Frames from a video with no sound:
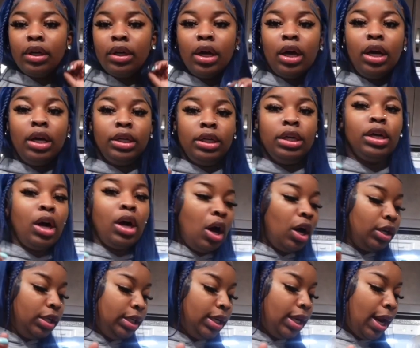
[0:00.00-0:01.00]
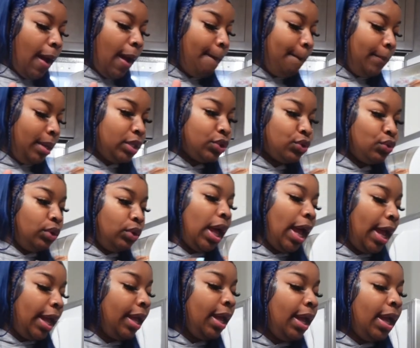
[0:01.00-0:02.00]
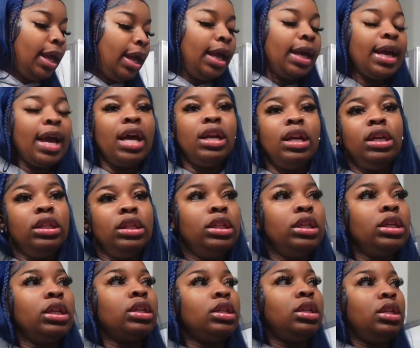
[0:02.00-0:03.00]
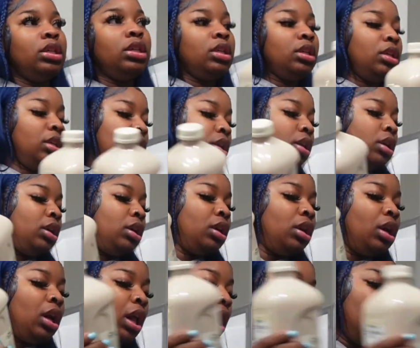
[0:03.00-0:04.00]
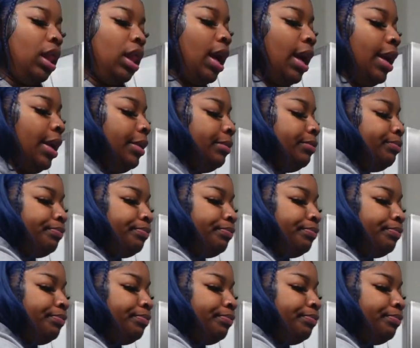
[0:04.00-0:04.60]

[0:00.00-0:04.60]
a good Aldi that I've been to. Like, it kind of looked like